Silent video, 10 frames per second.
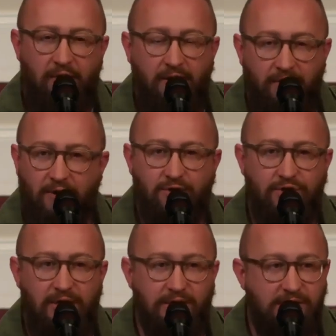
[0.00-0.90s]
and
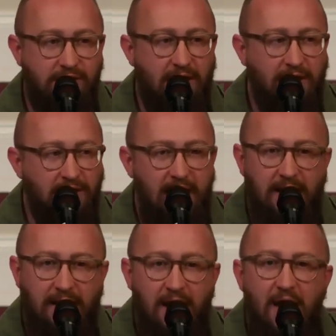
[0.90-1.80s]
thirsty and sick and
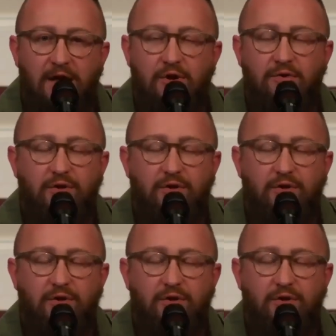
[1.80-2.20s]
naked. You,